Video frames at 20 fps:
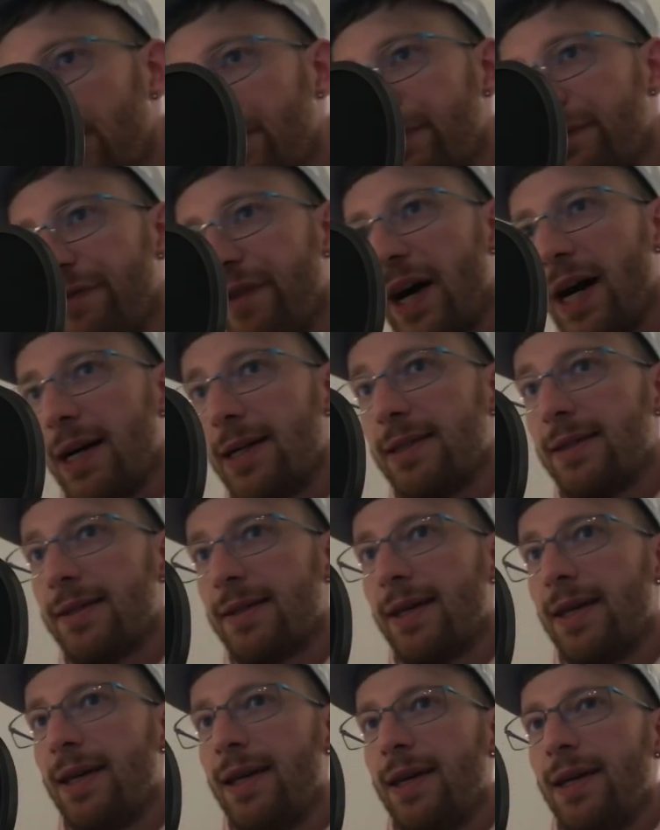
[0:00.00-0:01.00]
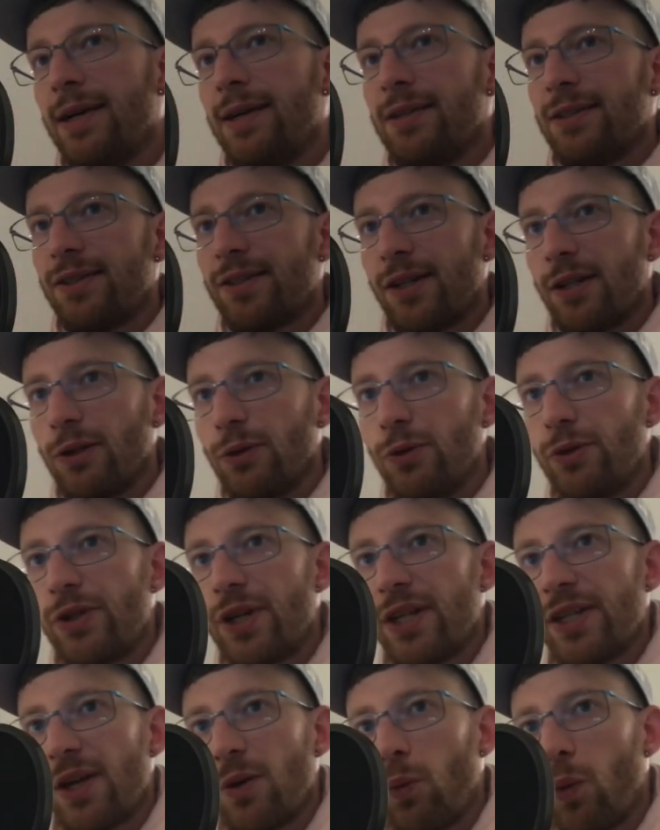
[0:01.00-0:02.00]
find
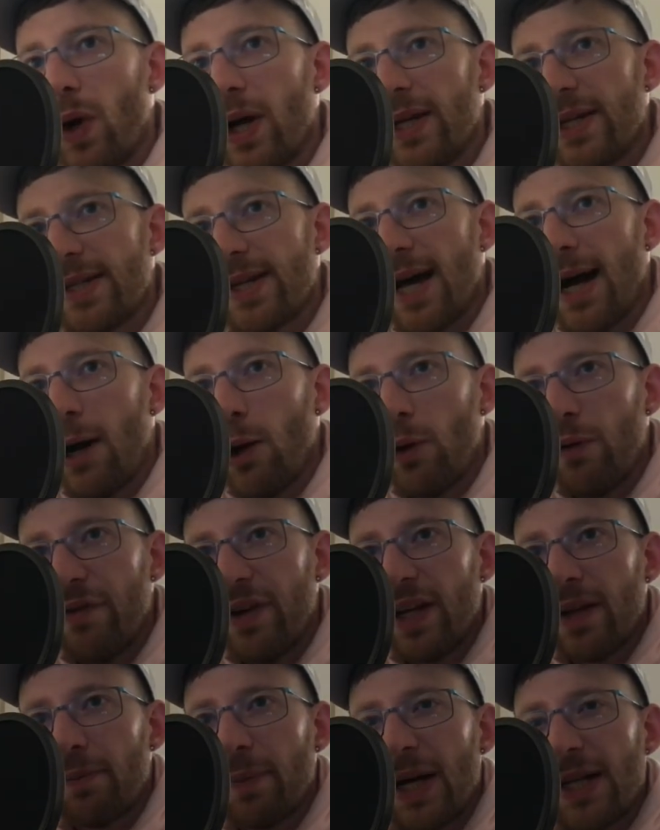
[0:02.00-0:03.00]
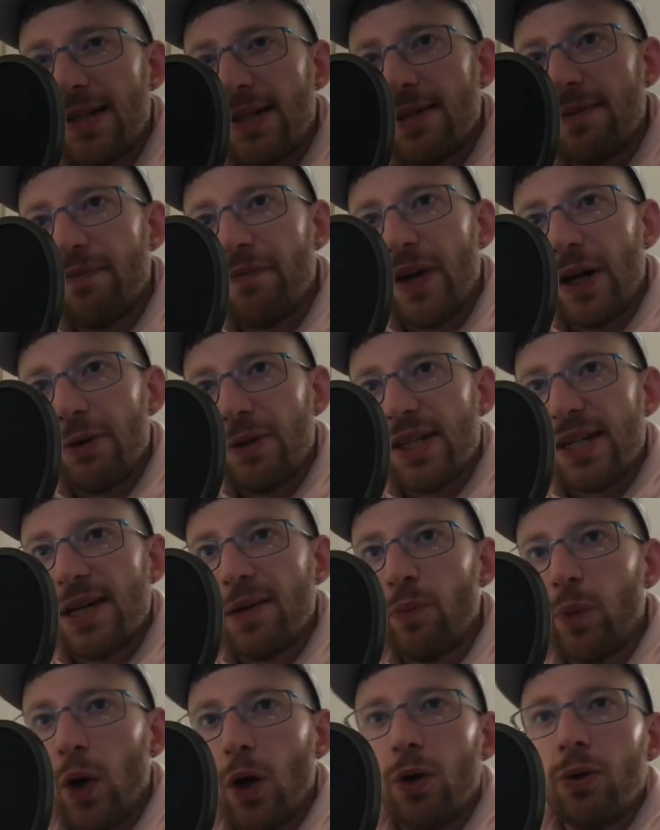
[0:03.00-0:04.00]
solutions and ways out of it. It might seem very
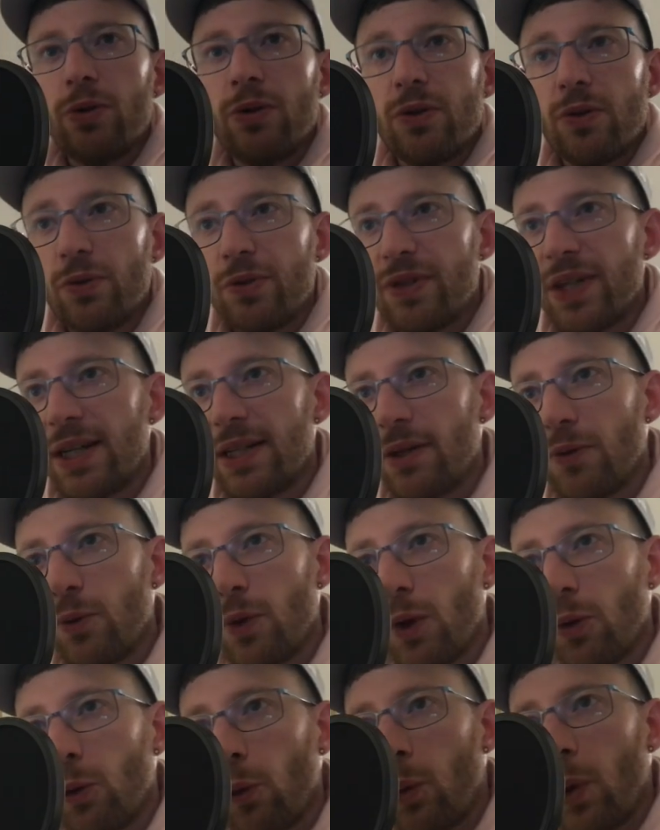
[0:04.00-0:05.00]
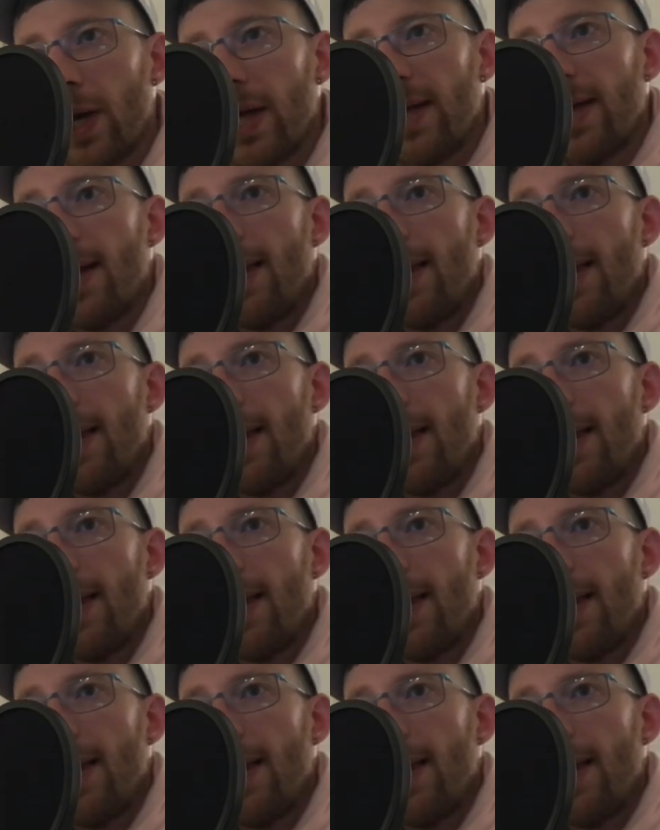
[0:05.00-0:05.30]
simple. Oh, you take the road away.